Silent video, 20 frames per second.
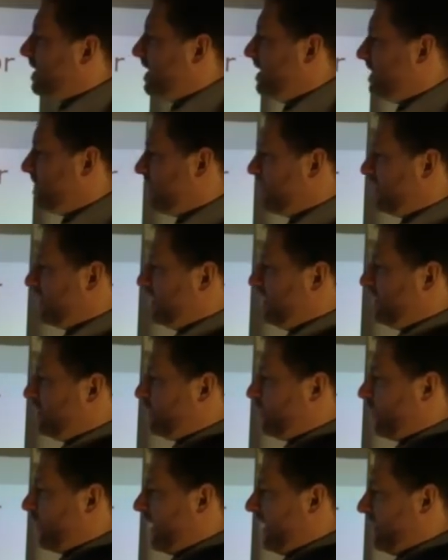and it's these
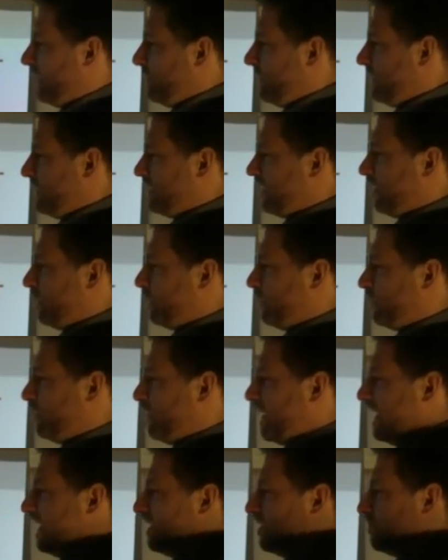4 actuators that will
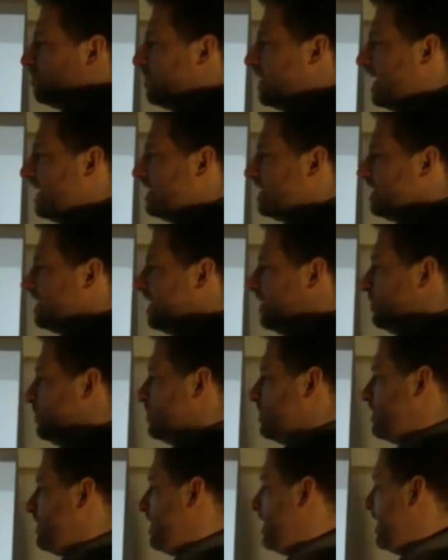make the plate
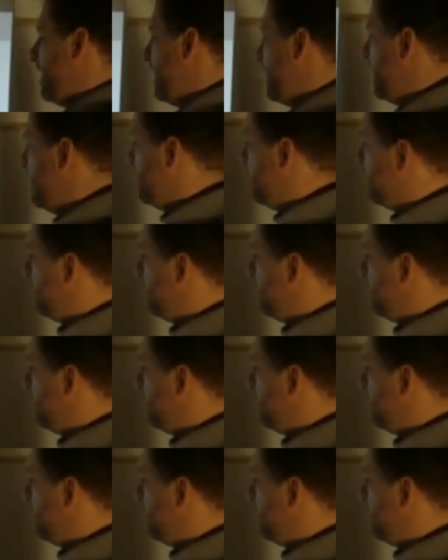tilt. This